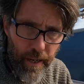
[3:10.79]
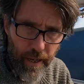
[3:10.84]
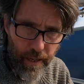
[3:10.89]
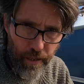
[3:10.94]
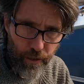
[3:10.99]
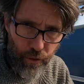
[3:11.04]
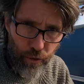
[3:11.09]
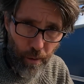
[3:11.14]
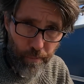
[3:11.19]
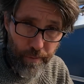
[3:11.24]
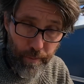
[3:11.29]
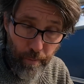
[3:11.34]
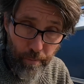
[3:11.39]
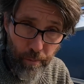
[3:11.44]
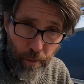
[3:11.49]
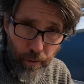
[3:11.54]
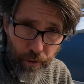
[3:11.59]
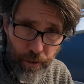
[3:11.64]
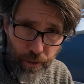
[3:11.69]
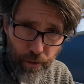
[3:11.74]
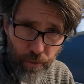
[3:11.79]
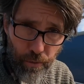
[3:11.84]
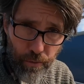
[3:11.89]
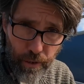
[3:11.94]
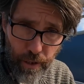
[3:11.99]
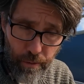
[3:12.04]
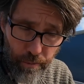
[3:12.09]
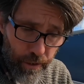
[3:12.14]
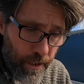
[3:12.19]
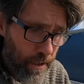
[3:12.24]
and it drops proportional
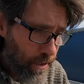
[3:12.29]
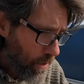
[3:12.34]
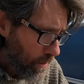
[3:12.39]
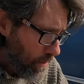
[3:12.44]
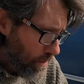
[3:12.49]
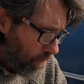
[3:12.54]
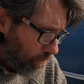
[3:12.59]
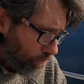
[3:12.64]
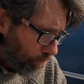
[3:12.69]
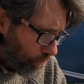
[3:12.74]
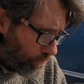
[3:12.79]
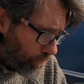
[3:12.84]
to the resistance.